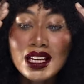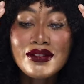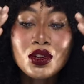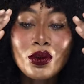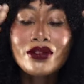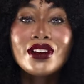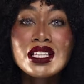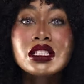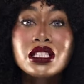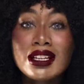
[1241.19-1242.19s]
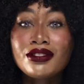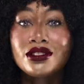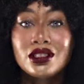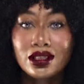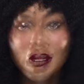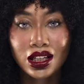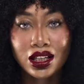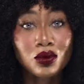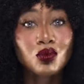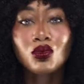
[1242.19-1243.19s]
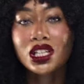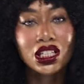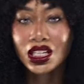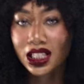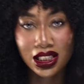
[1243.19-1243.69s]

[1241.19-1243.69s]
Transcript: giving you a facelift. It's really not